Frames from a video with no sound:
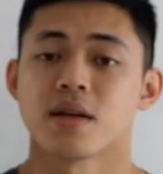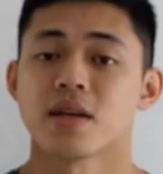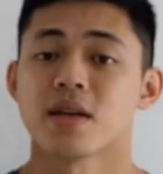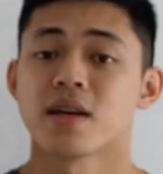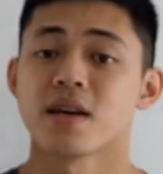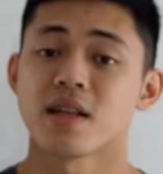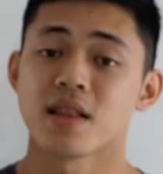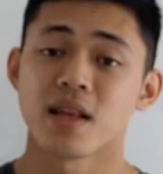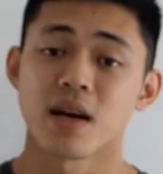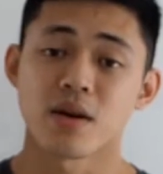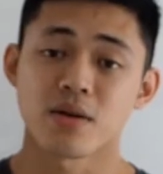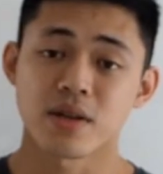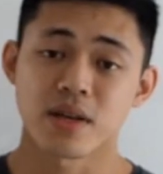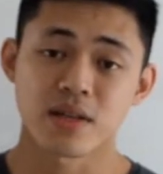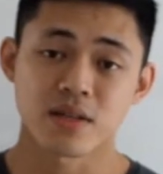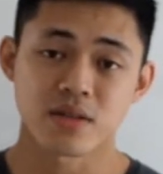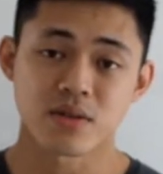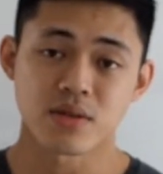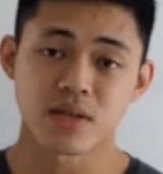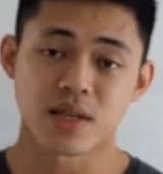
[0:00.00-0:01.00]
It allowed
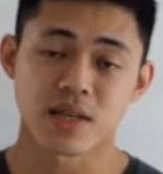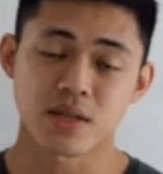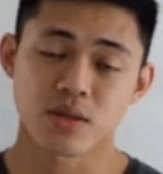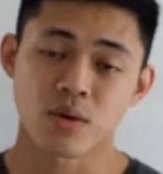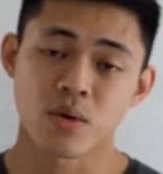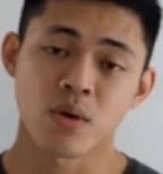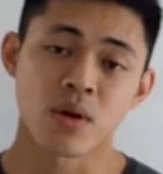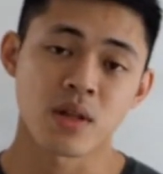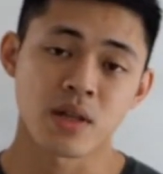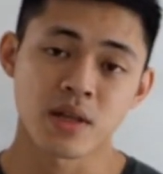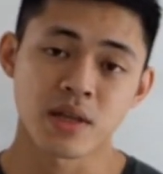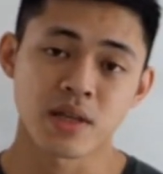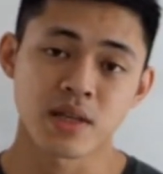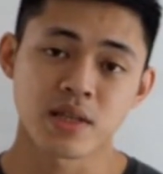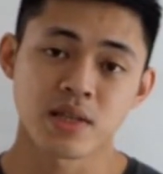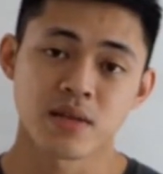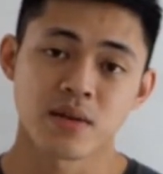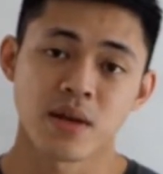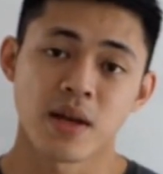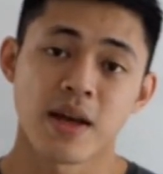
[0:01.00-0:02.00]
us to taste
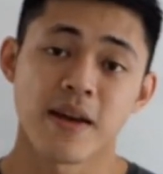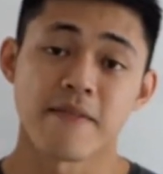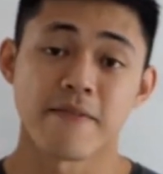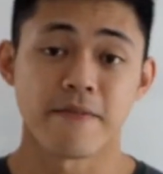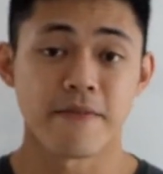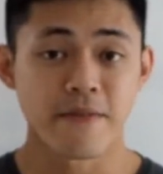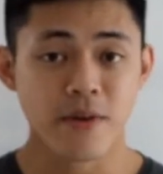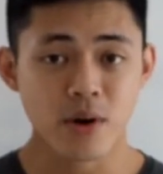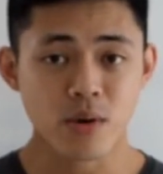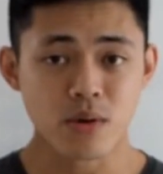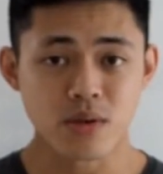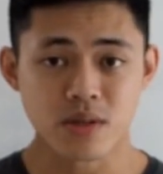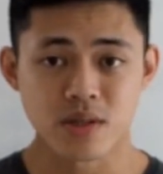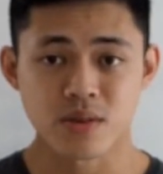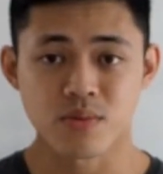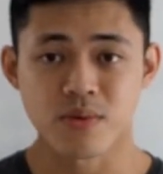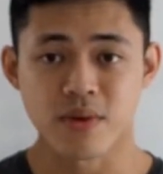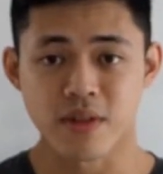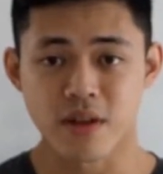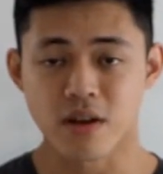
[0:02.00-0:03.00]
qualities and
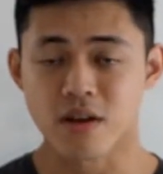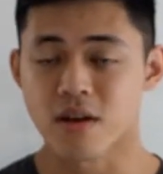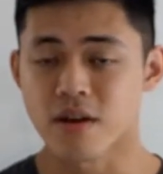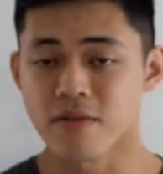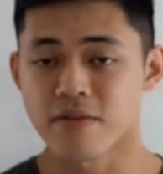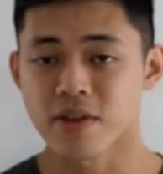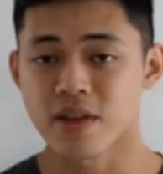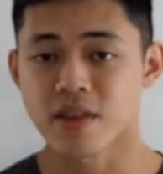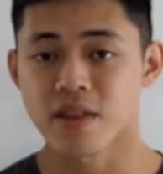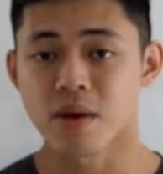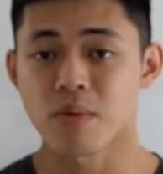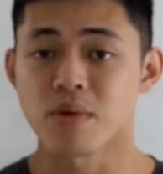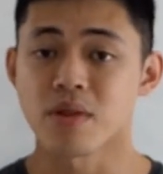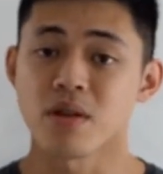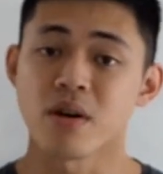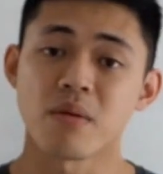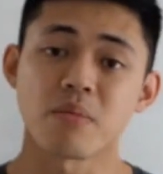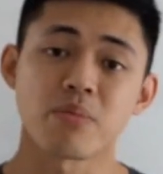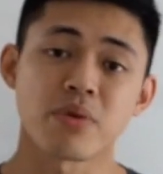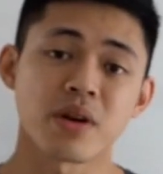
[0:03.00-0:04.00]
faults with the coffee that were
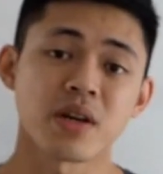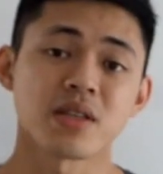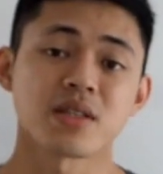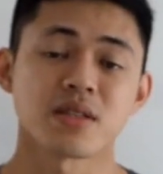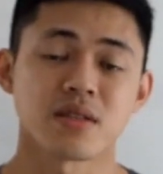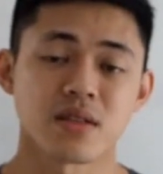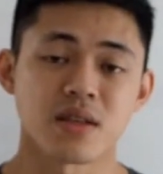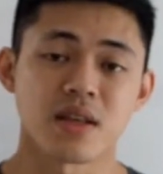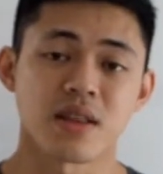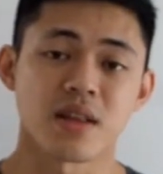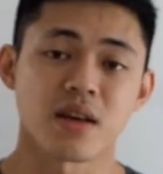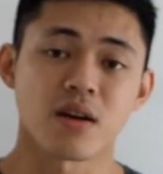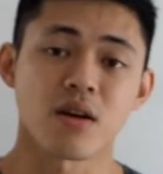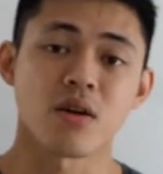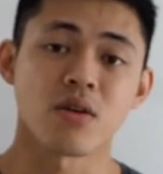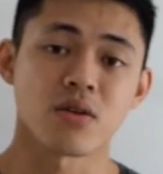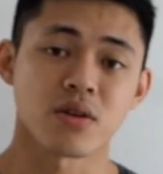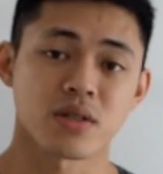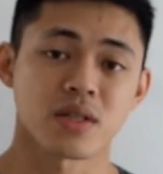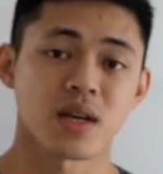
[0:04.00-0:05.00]
not present in the
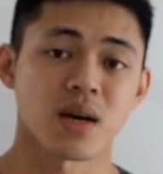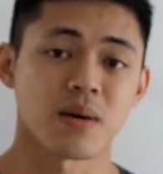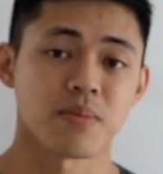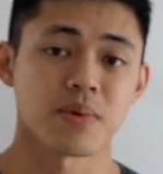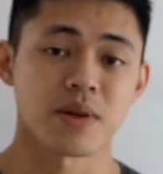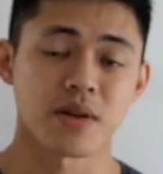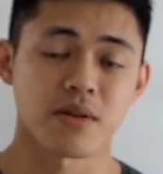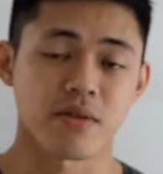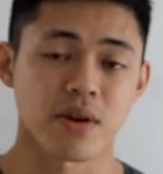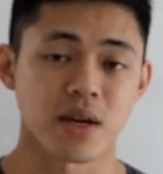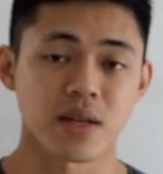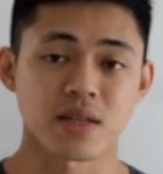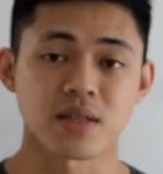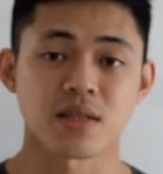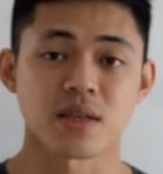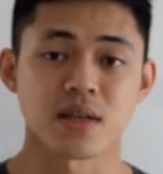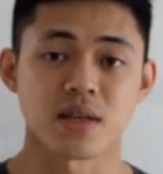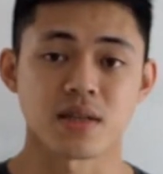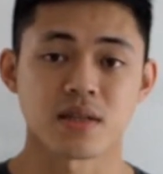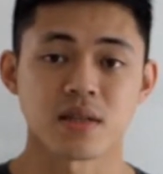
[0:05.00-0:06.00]
coarse cupping
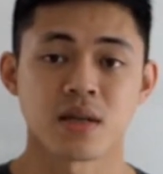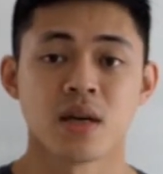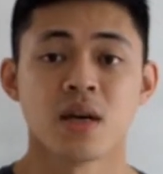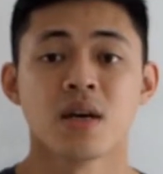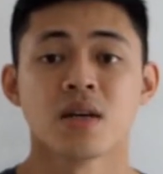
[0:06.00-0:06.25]
grind size.